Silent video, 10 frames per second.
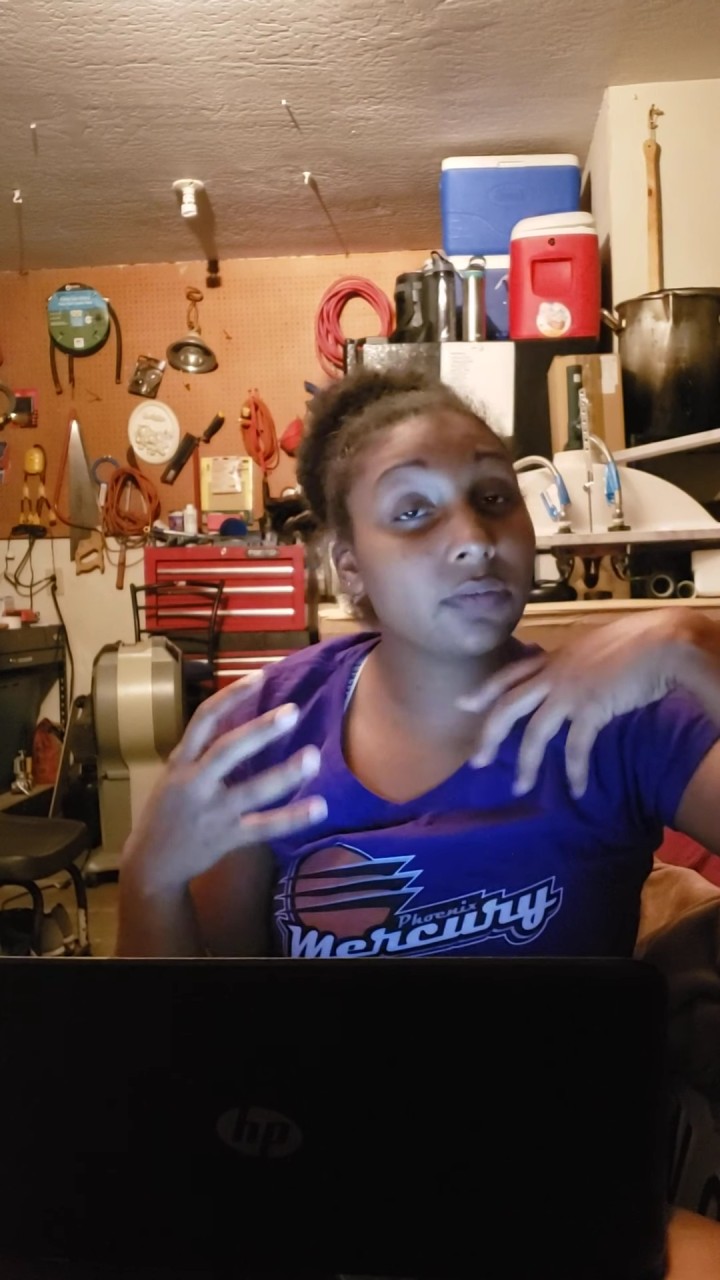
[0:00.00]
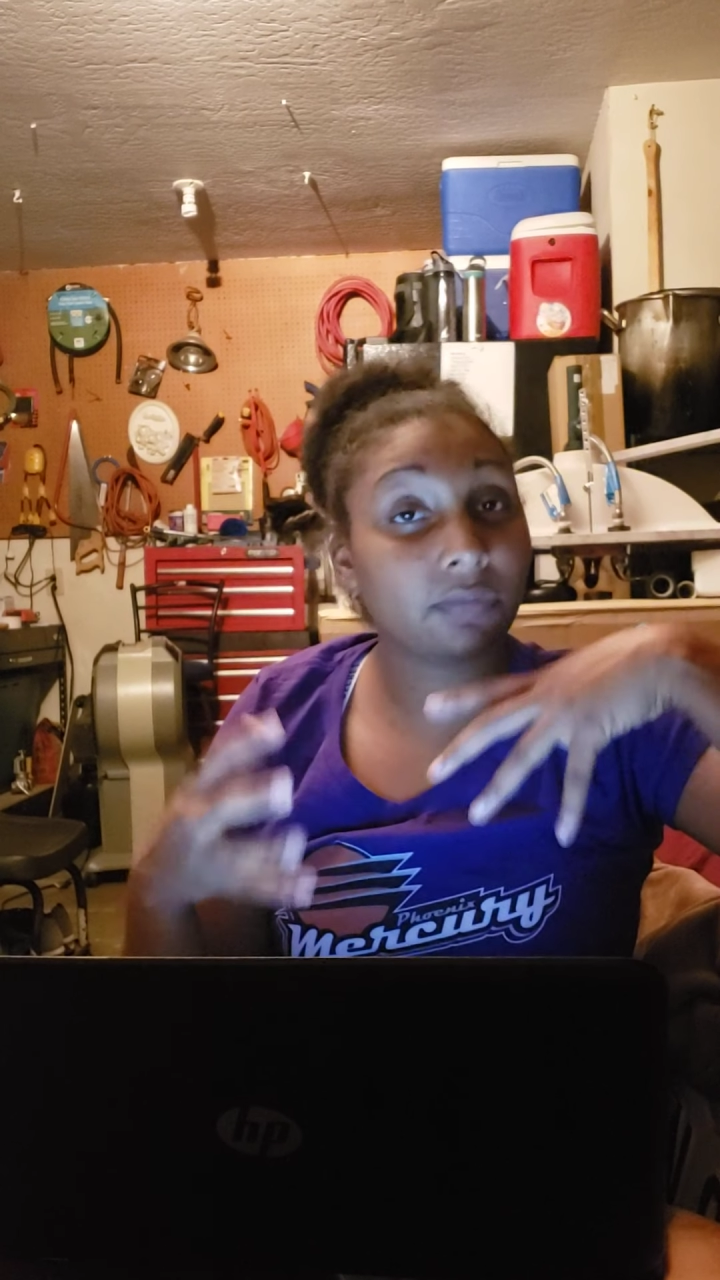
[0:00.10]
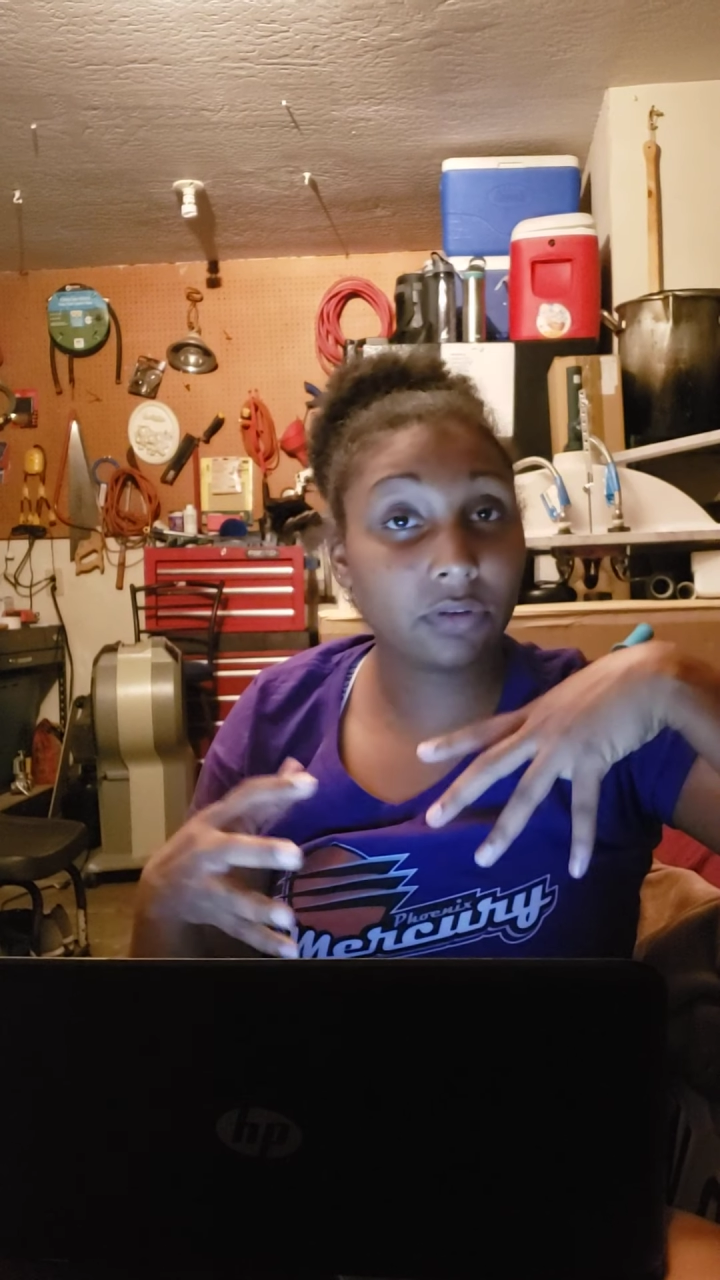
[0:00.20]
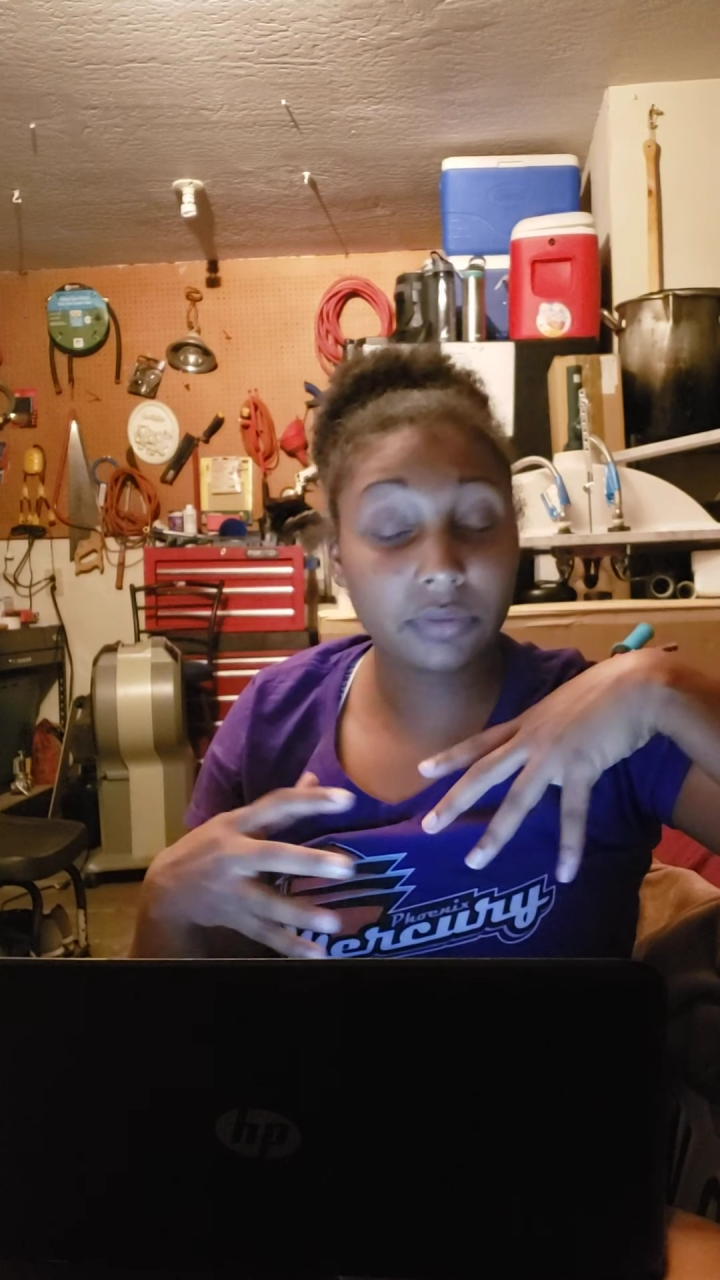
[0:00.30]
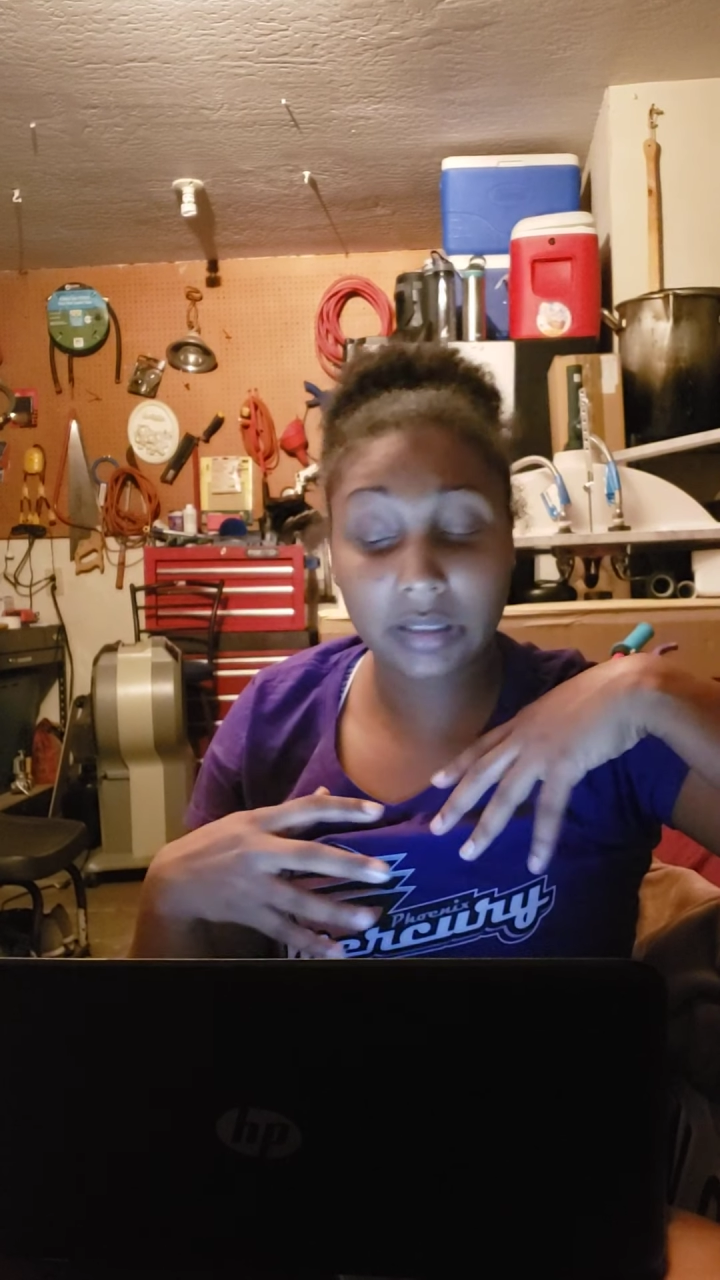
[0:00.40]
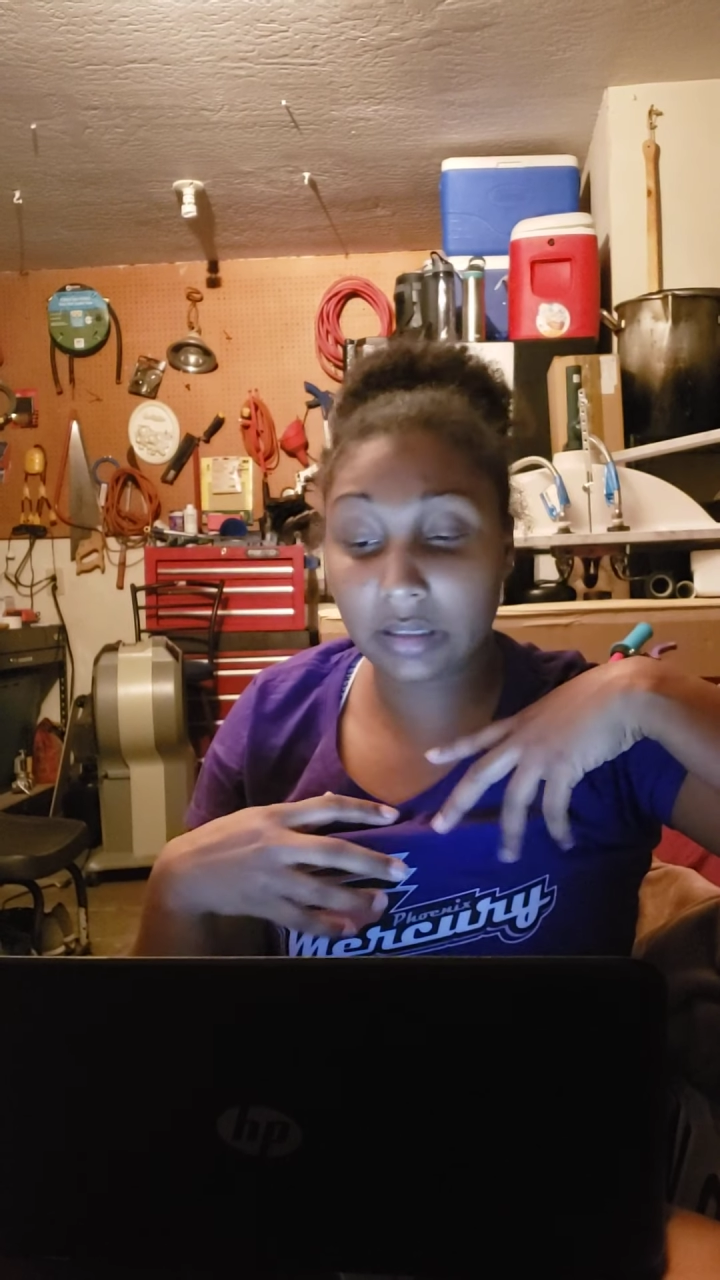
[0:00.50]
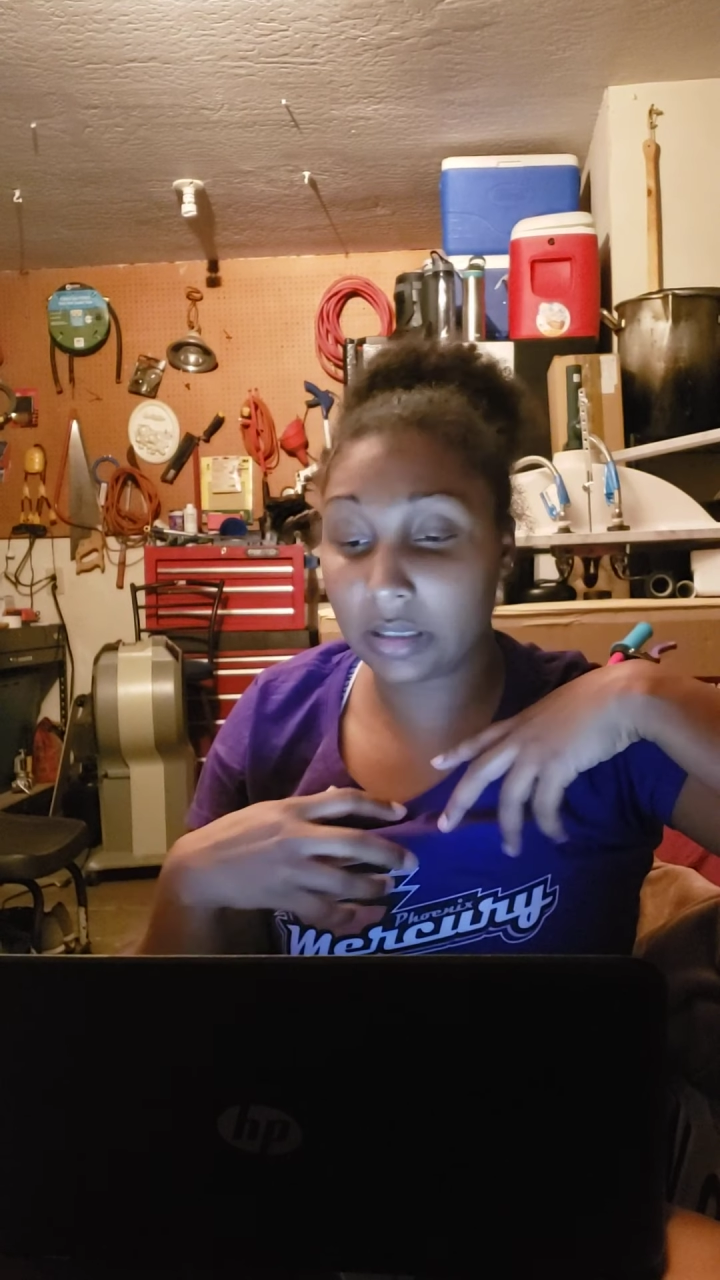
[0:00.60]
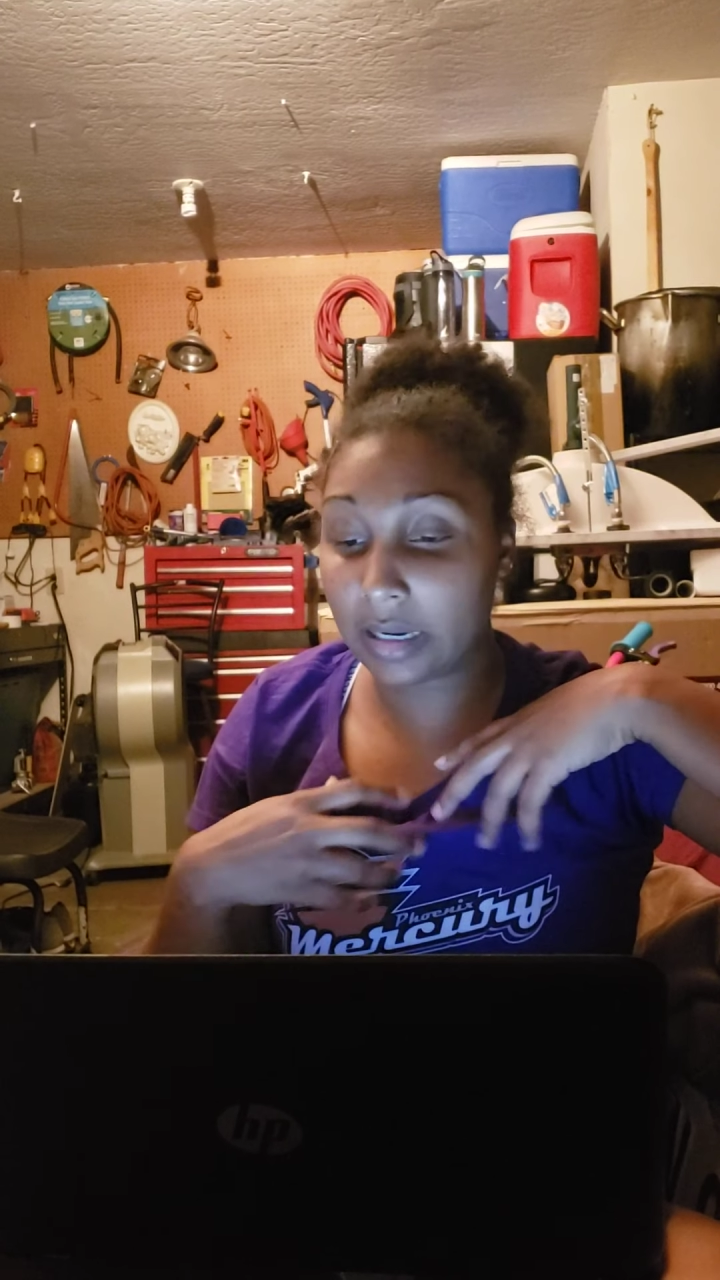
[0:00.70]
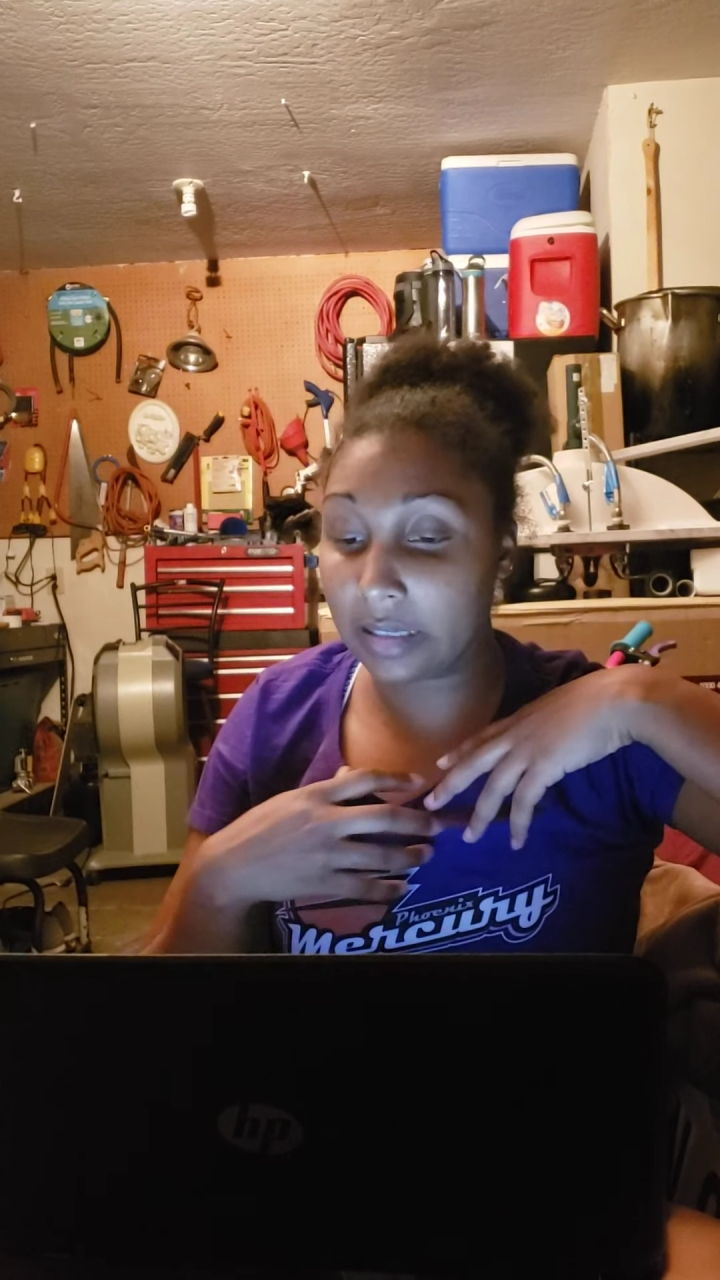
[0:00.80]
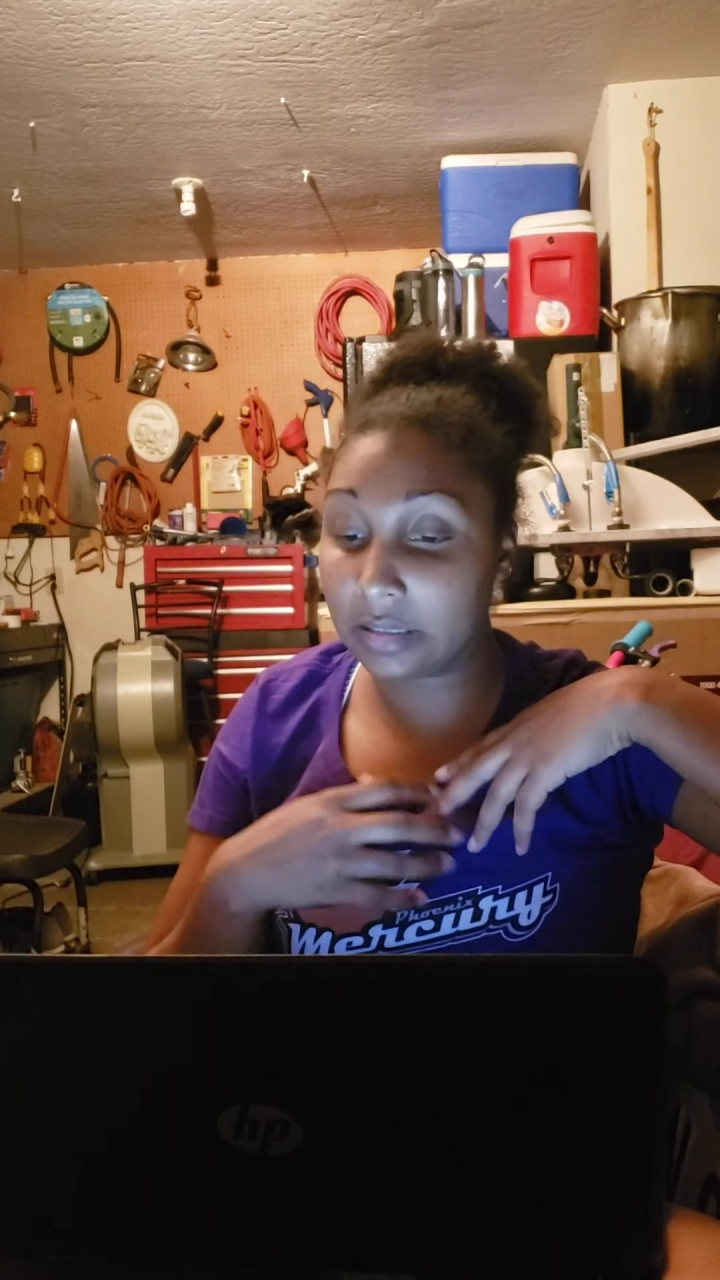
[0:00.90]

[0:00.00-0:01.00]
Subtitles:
fluid and